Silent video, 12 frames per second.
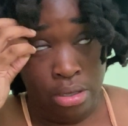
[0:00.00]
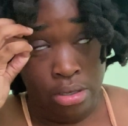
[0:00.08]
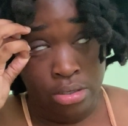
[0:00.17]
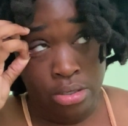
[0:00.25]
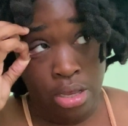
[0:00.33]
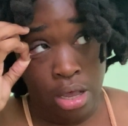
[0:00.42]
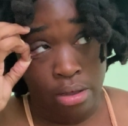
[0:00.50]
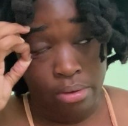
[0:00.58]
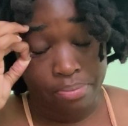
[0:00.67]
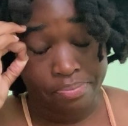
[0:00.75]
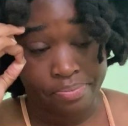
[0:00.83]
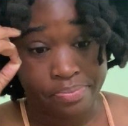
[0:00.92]

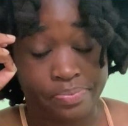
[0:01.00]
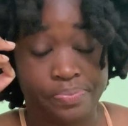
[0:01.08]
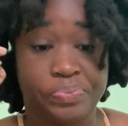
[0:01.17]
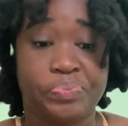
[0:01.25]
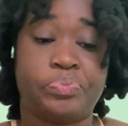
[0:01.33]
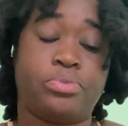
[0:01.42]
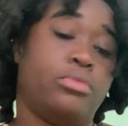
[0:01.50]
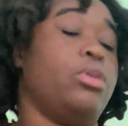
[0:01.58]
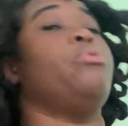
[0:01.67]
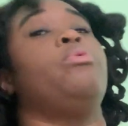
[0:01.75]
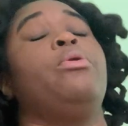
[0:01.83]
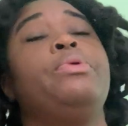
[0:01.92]
So,
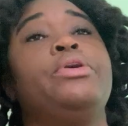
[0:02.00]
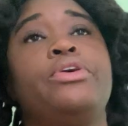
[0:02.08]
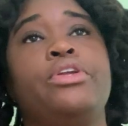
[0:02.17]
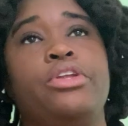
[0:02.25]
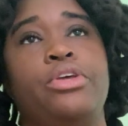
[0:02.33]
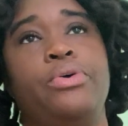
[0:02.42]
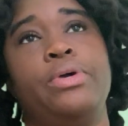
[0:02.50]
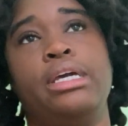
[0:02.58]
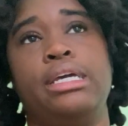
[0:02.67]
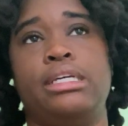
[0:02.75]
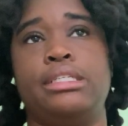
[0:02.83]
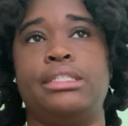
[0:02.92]
what we're going to do
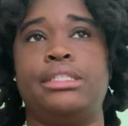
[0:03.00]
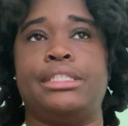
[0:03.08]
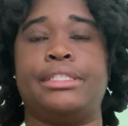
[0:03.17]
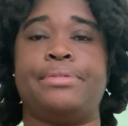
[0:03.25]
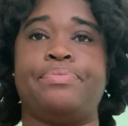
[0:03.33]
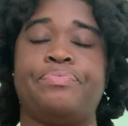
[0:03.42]
is,